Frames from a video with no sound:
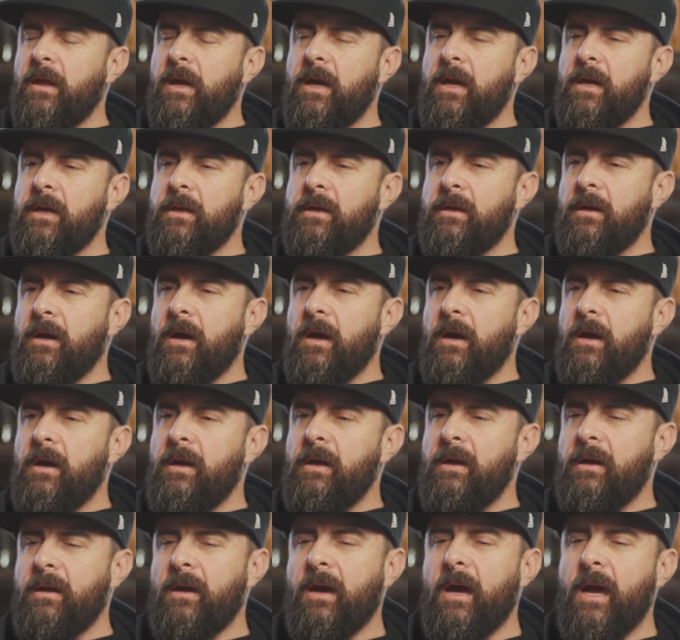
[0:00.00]
like
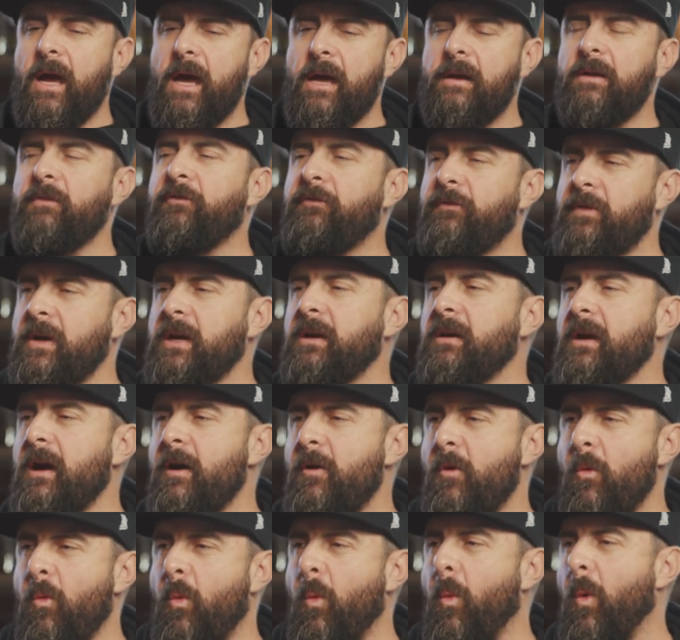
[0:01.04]
I, I, had to figure
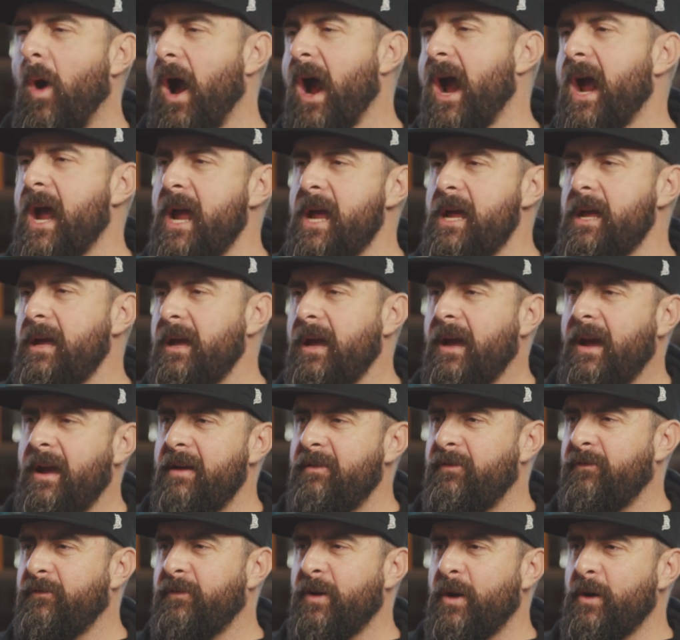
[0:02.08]
out why
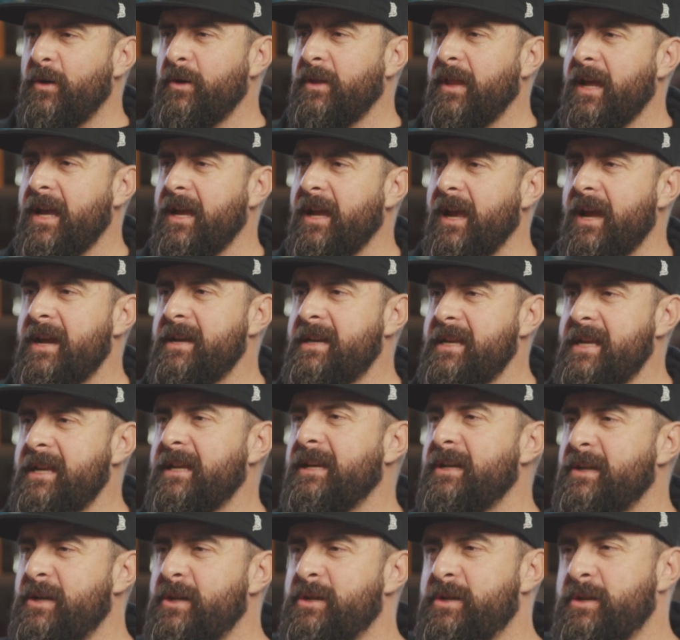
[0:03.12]
I felt like I
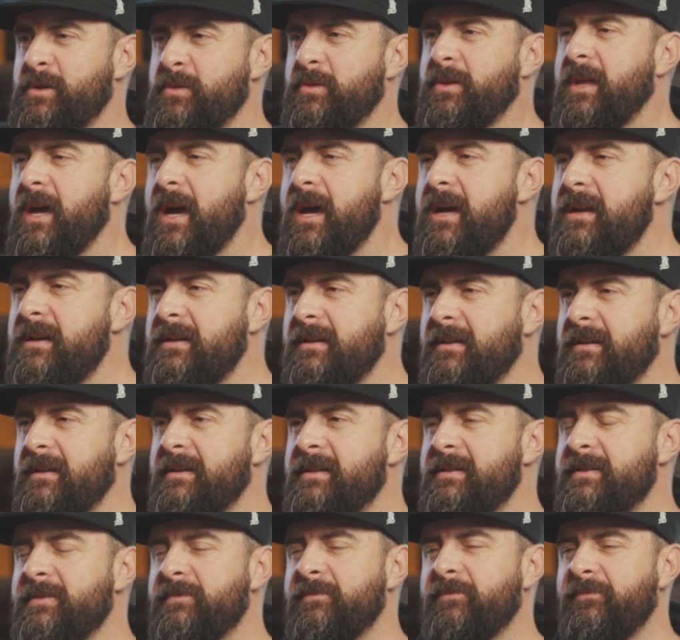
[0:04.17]
needed to do that,
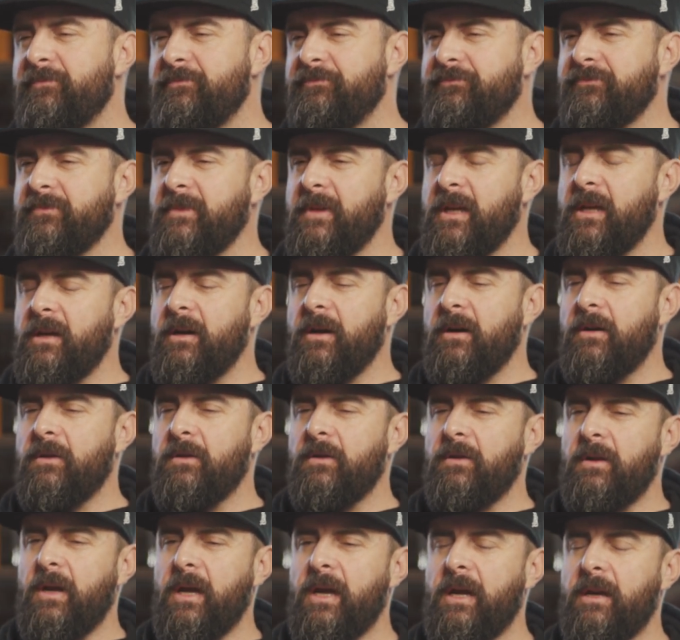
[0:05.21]
um, mm-hmm. you
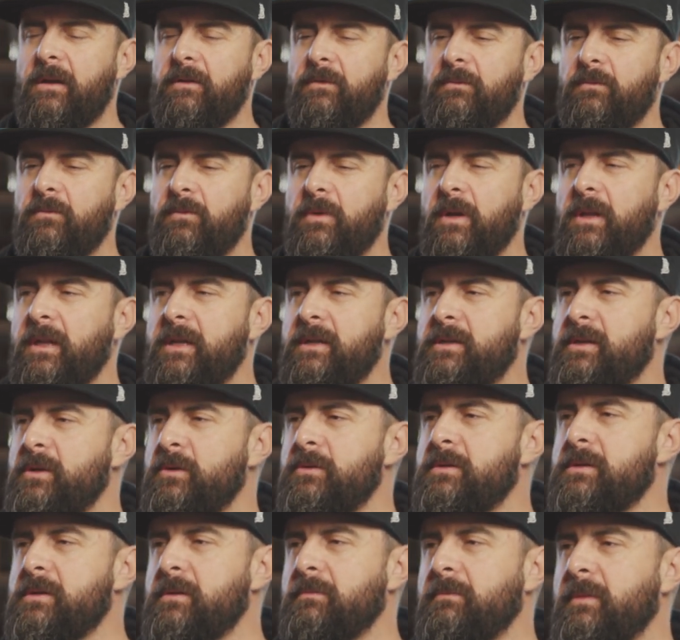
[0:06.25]
know, and really
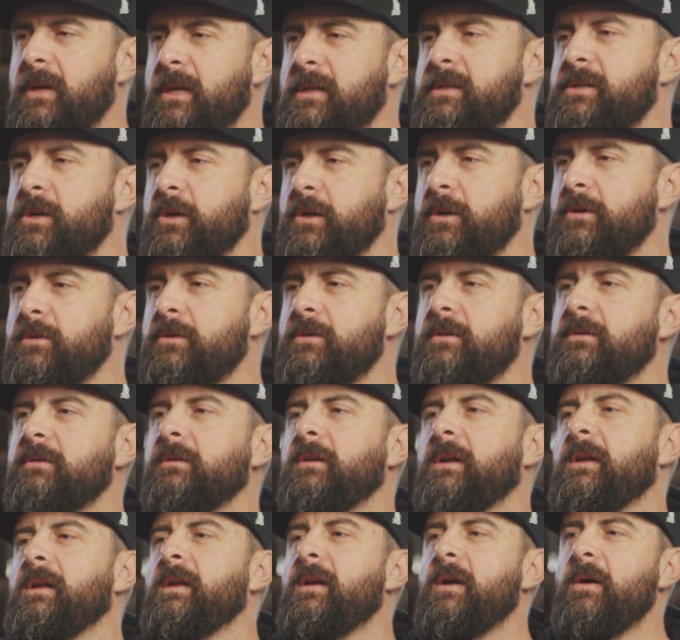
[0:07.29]
do some
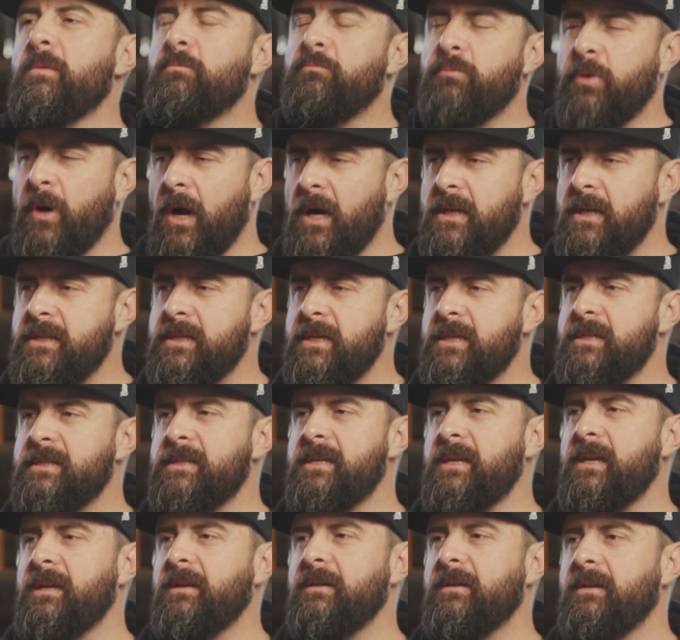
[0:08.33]
internal
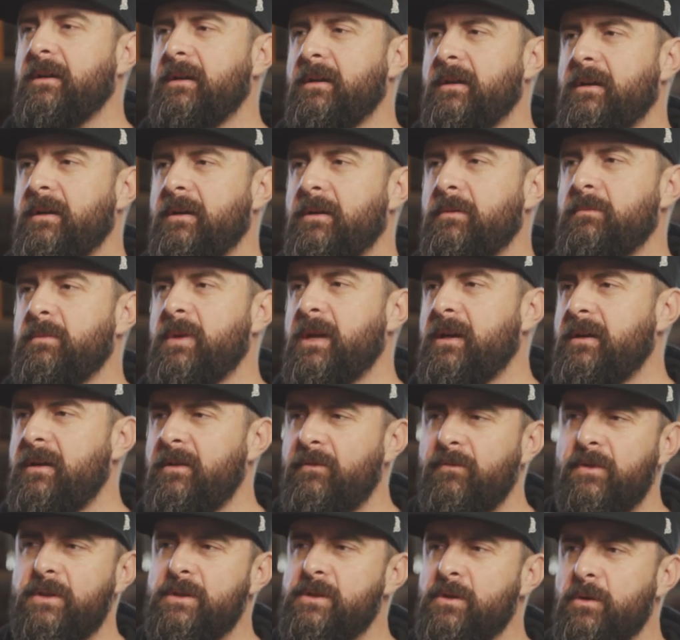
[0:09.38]
processing um, and
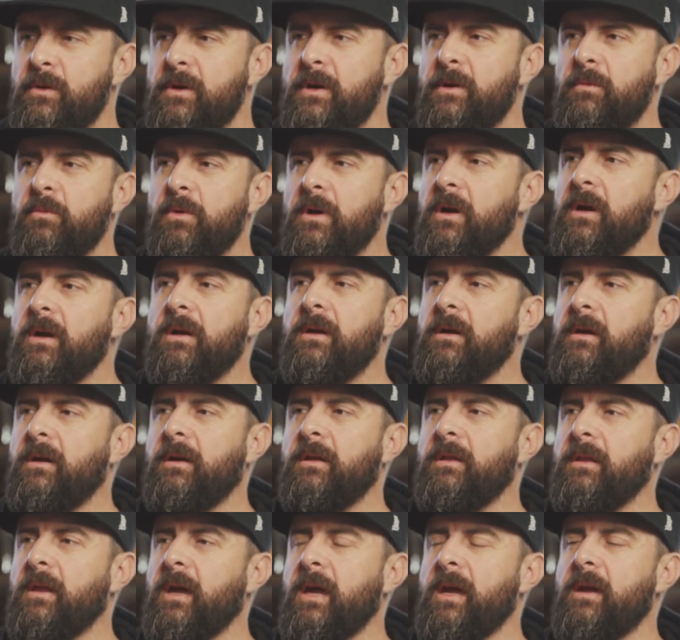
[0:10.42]
inventory work
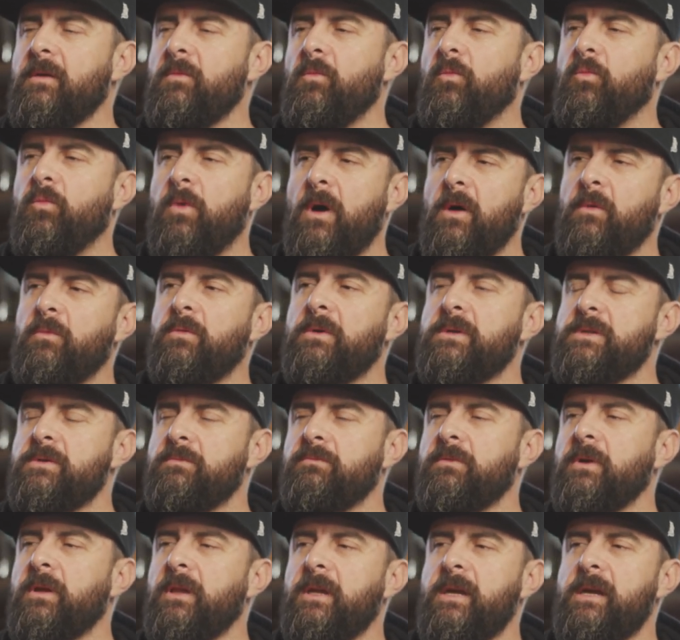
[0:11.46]
on like what was
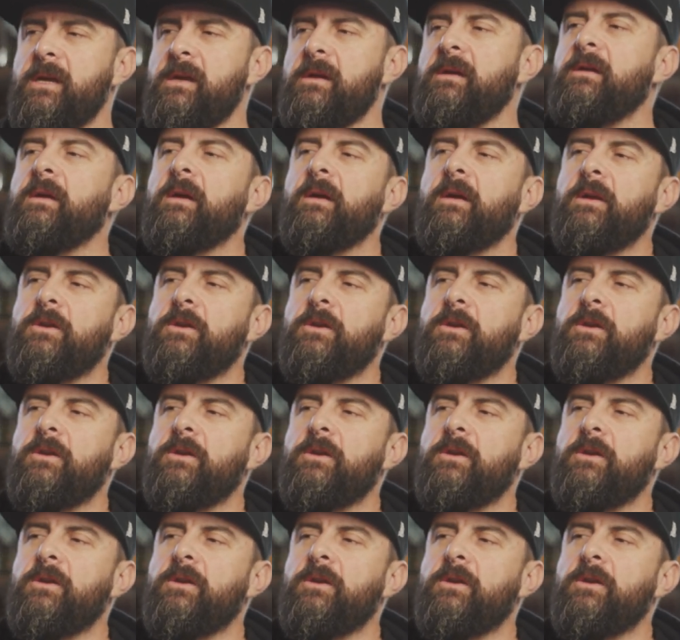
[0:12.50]
really